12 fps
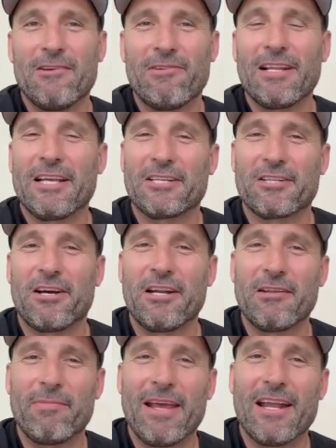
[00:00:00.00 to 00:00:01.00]
Really excited
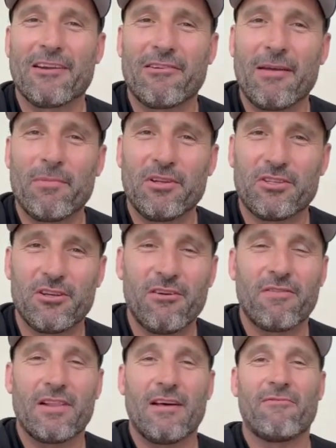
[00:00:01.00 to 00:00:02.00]
to be out of Cranbourne
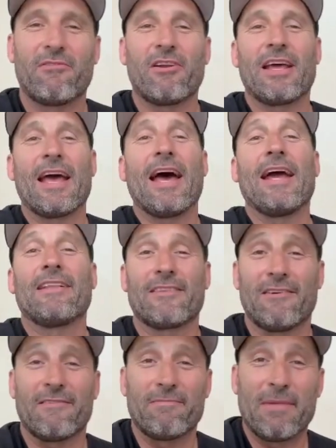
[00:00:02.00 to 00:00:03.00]
Turf Club Friday 8th
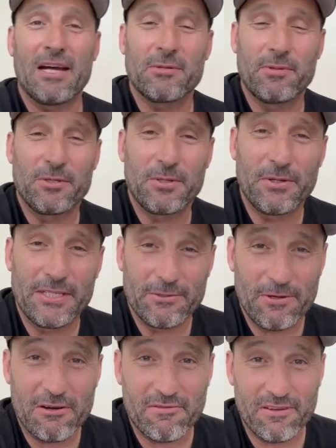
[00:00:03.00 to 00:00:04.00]
of March between
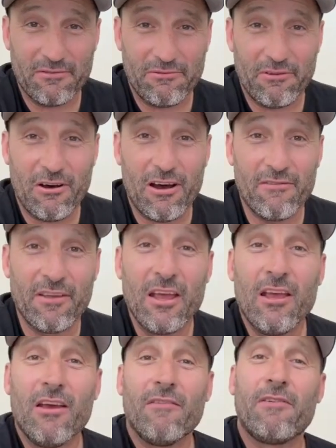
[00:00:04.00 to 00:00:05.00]
12 and 5
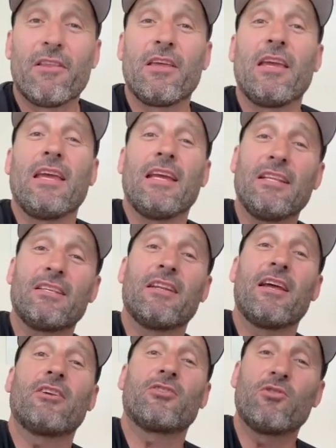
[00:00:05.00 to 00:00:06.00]
for the
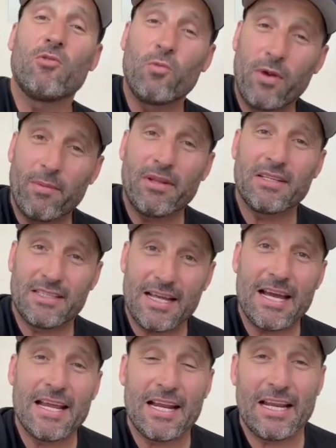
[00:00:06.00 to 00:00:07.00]
International Women's
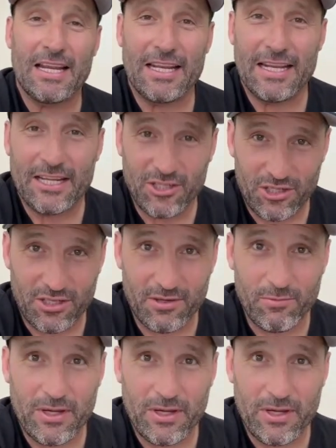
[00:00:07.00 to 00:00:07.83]
Day Luncheon.